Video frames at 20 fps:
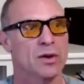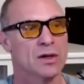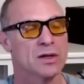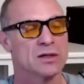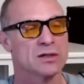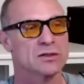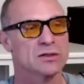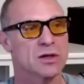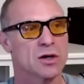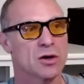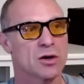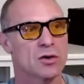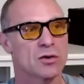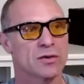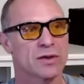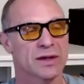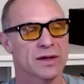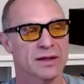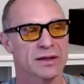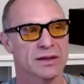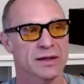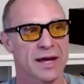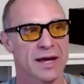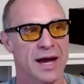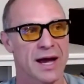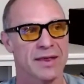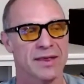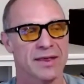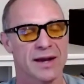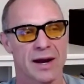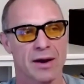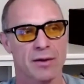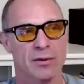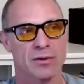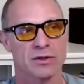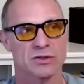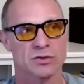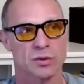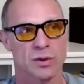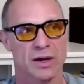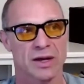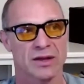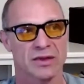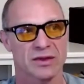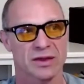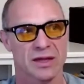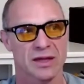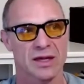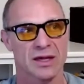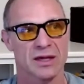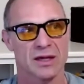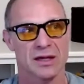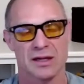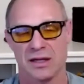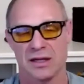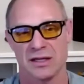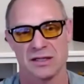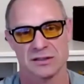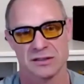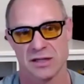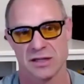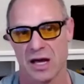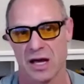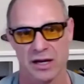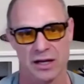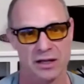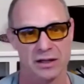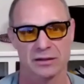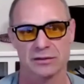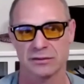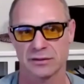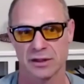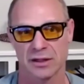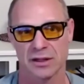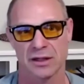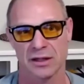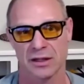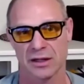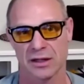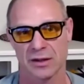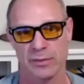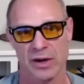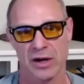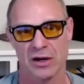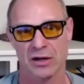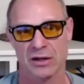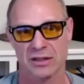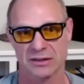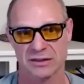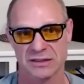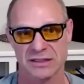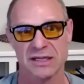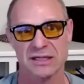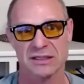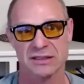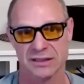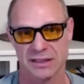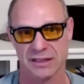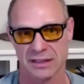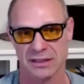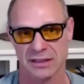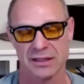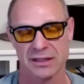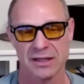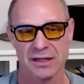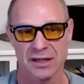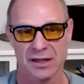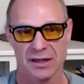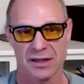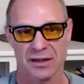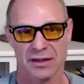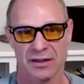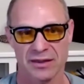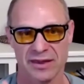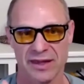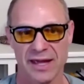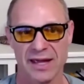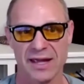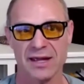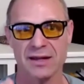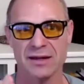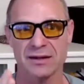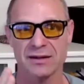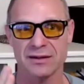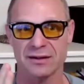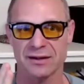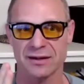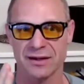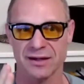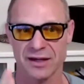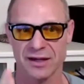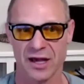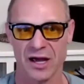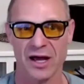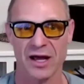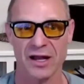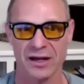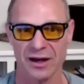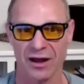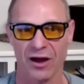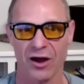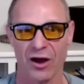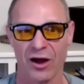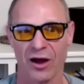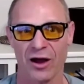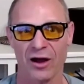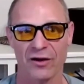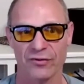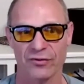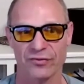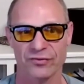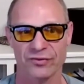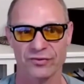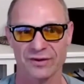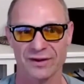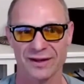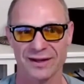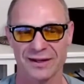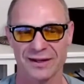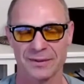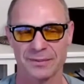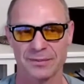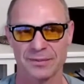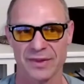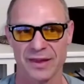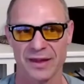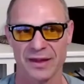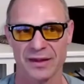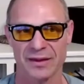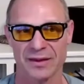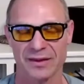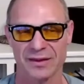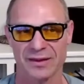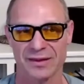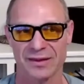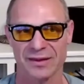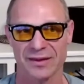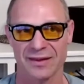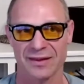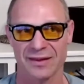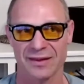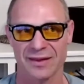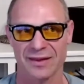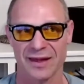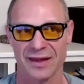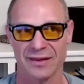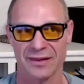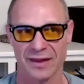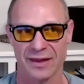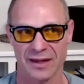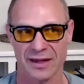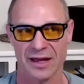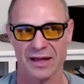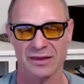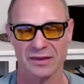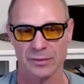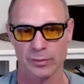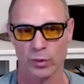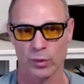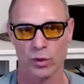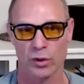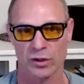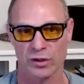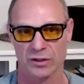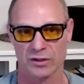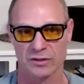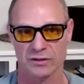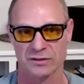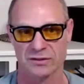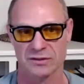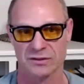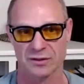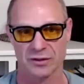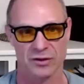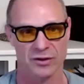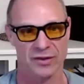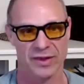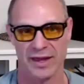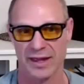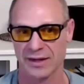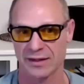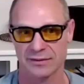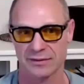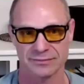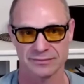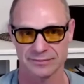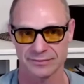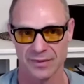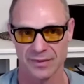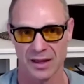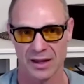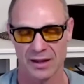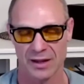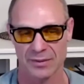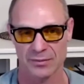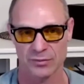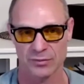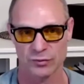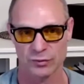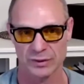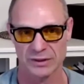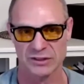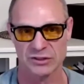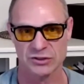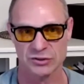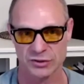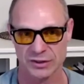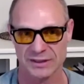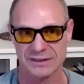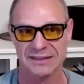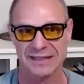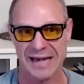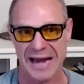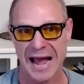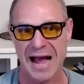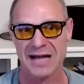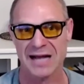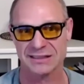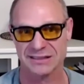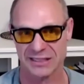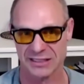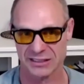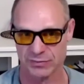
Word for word: So the the guy that I was with, he he's not a, a an American citizen they cut off um, they they they cut the borders or they um, restricted access